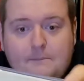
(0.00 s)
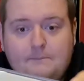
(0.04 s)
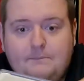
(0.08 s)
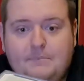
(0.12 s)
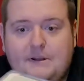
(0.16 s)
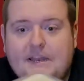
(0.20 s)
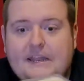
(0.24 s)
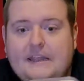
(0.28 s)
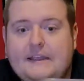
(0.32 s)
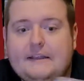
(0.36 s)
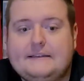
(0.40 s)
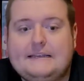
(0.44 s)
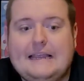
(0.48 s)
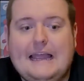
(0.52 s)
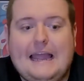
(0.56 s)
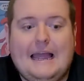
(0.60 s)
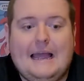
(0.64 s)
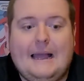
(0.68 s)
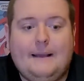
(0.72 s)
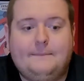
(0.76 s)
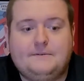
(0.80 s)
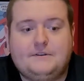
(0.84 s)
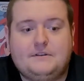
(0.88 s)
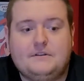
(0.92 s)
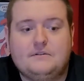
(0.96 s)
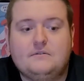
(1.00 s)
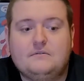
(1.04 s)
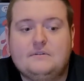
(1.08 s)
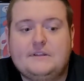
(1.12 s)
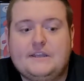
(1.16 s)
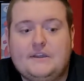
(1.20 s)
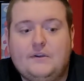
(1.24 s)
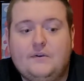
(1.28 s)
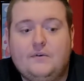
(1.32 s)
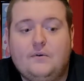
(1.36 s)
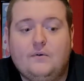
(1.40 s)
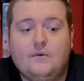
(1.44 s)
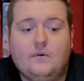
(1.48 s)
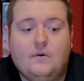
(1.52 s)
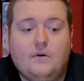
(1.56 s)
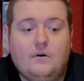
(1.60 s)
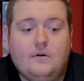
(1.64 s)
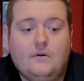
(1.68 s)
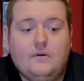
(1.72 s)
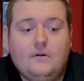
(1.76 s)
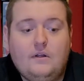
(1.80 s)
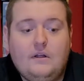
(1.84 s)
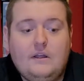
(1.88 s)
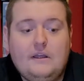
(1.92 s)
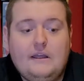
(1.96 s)
But he is absolutely
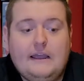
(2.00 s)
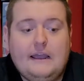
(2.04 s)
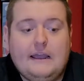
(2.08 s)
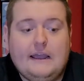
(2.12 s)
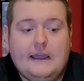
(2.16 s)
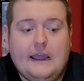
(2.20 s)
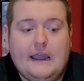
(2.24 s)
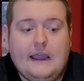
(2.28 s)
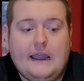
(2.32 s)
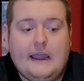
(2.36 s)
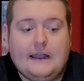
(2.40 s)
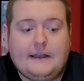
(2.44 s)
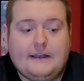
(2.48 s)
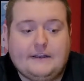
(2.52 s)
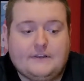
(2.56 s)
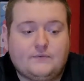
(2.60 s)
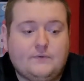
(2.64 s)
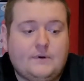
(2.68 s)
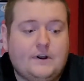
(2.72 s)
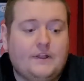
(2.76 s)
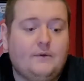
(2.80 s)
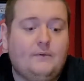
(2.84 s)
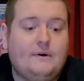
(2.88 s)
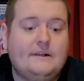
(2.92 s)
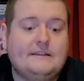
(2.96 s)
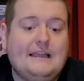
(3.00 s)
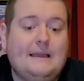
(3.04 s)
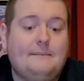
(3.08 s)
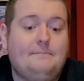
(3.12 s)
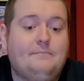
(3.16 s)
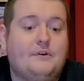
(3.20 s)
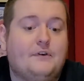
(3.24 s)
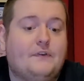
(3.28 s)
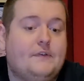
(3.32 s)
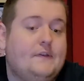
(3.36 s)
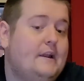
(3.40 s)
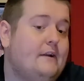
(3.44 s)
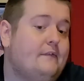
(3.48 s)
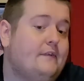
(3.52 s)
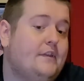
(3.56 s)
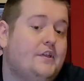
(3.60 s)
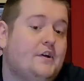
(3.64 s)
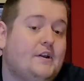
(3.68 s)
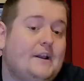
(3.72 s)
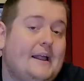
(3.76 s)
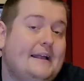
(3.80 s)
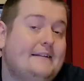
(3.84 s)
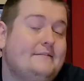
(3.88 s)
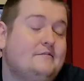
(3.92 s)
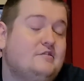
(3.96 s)
cool. And it's one of the ones I personally never
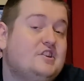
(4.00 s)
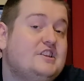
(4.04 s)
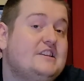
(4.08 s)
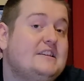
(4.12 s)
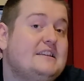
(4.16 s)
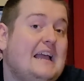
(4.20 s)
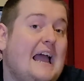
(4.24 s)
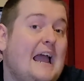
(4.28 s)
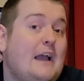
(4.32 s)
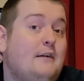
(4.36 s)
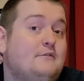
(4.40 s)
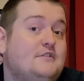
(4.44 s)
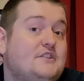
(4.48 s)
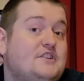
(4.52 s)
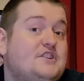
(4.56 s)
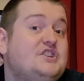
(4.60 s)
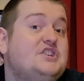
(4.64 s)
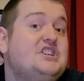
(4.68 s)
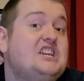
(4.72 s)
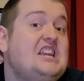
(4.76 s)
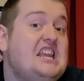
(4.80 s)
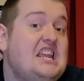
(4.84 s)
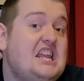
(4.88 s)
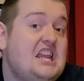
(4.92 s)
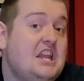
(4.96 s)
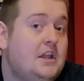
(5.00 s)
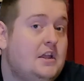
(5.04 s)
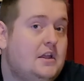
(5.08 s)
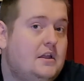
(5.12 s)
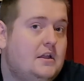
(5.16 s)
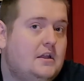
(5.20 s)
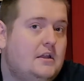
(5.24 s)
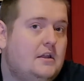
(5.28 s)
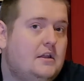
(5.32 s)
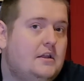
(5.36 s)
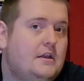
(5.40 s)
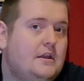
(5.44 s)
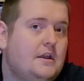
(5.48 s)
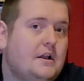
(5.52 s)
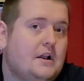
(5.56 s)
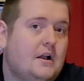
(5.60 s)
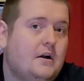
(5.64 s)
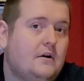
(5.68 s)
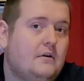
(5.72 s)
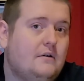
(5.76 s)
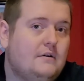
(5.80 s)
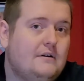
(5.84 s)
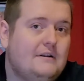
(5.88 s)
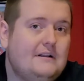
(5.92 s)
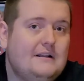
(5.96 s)
thought I, I would see, you
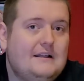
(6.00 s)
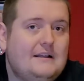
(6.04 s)
know.